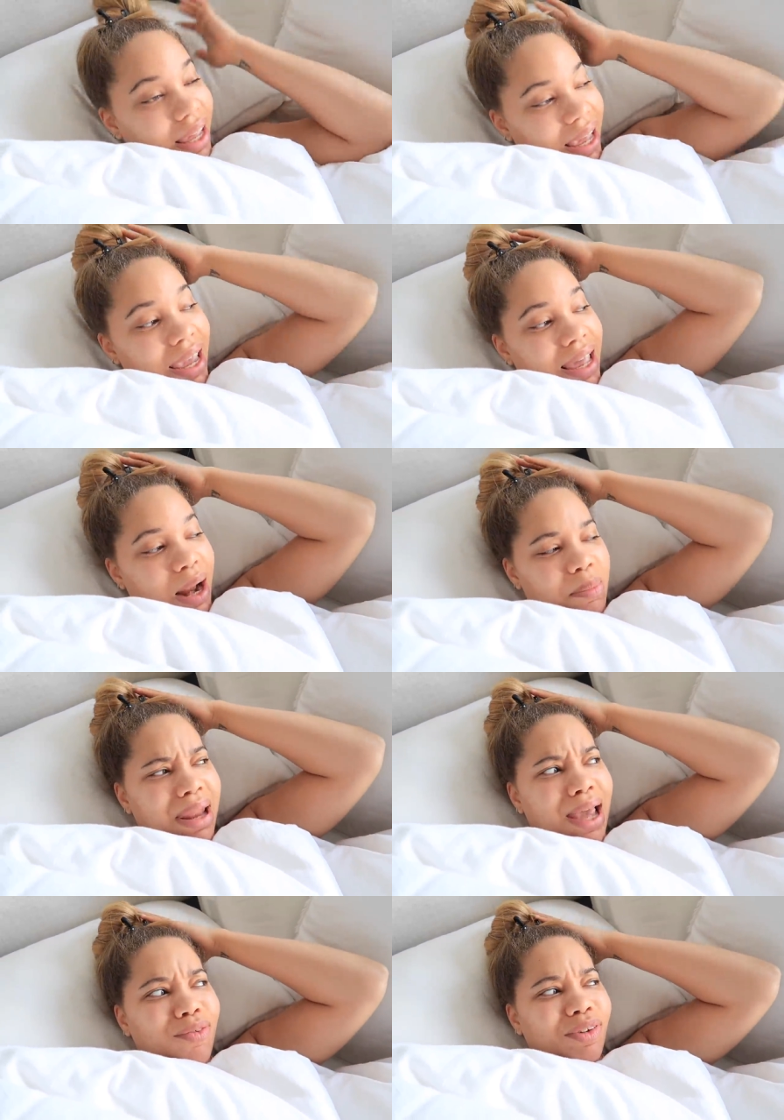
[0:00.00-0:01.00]
And I'm
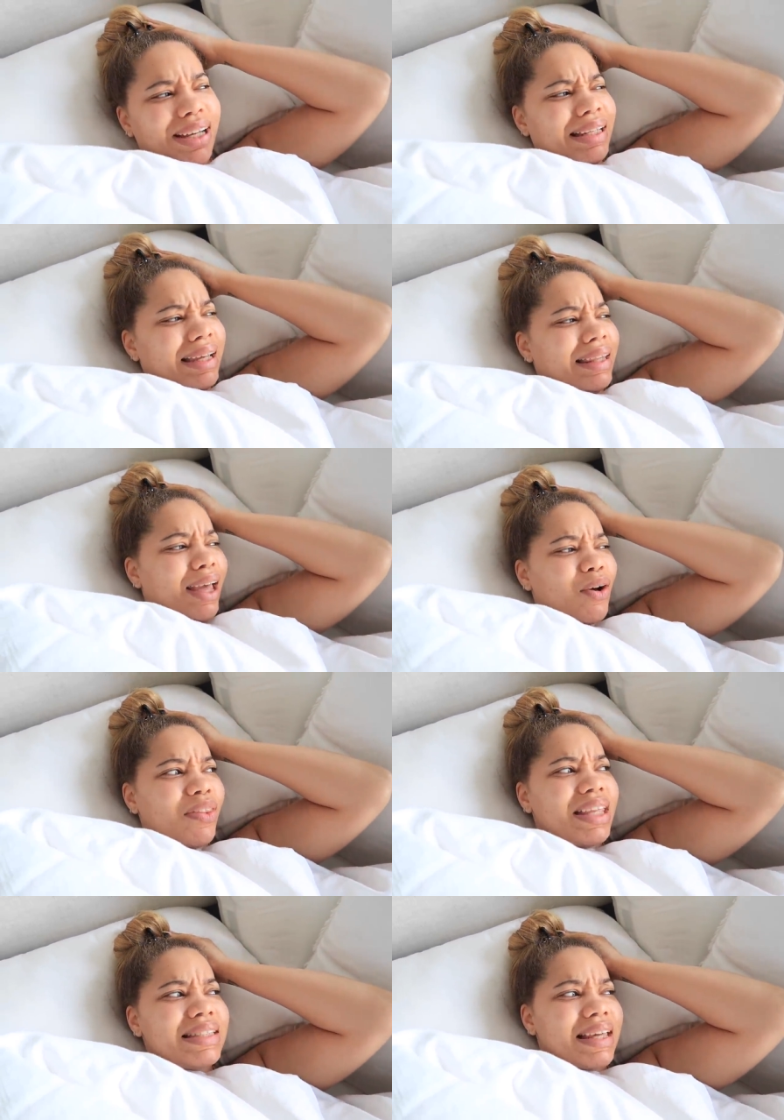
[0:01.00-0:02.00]
like, really? Like
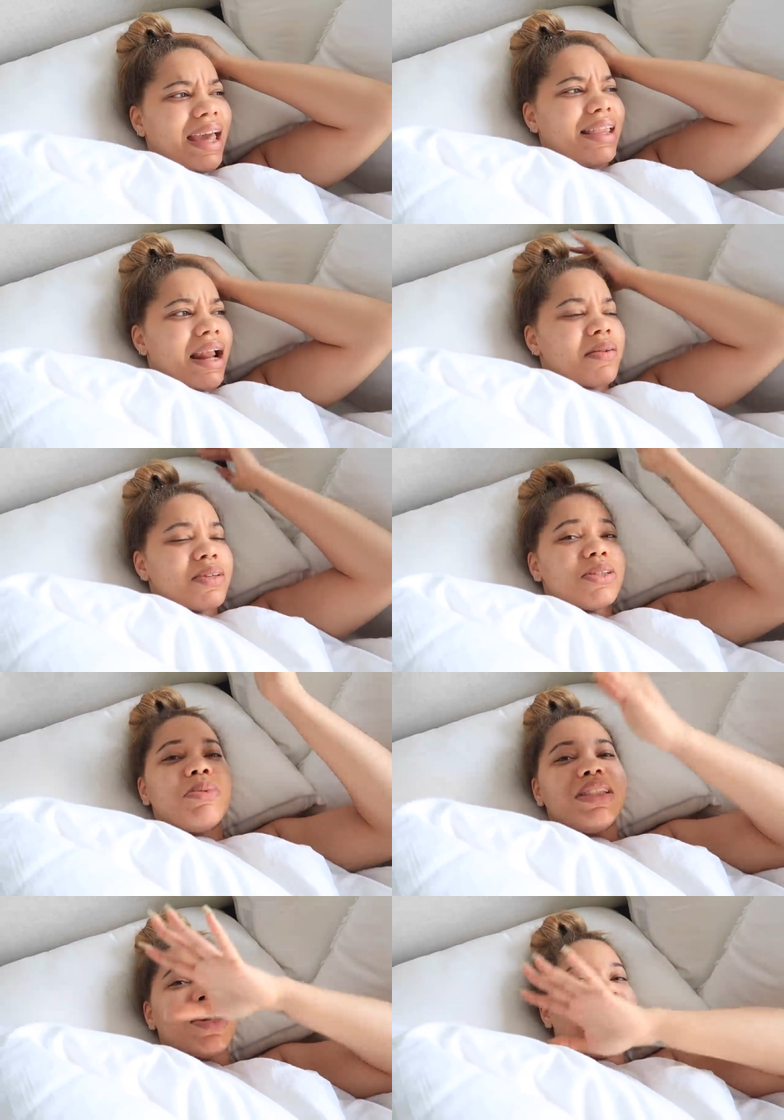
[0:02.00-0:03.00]
on the day that I'm supposed to
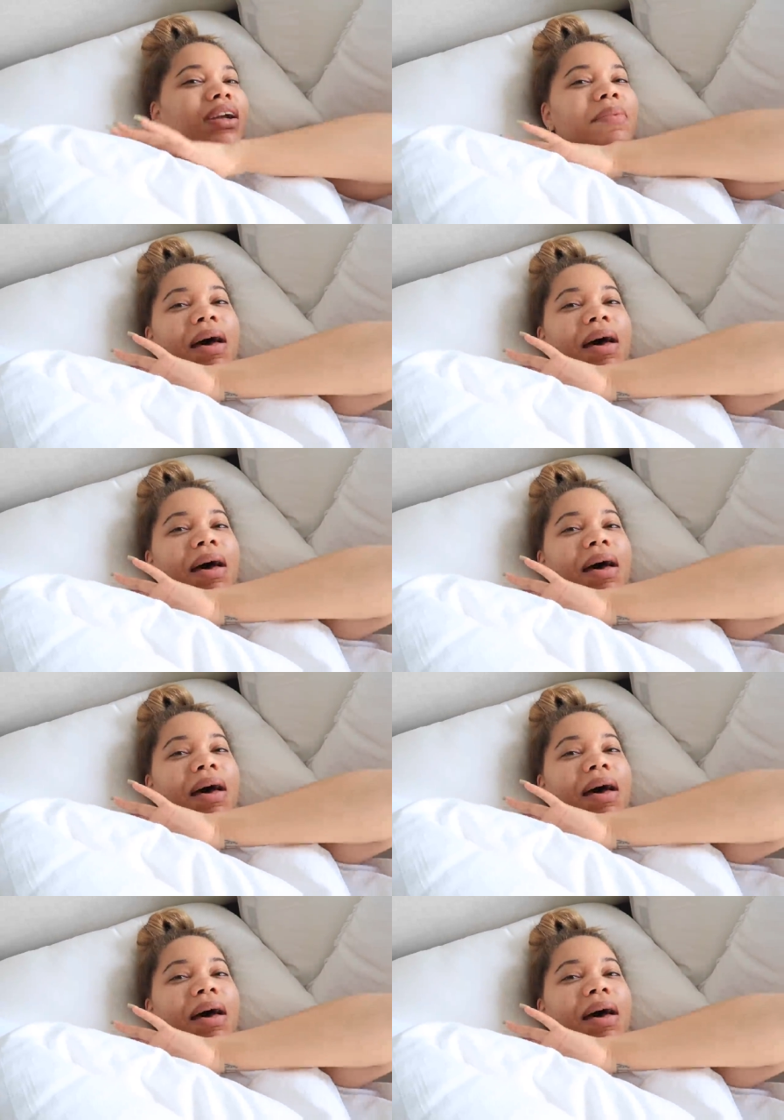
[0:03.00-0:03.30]
be turning up,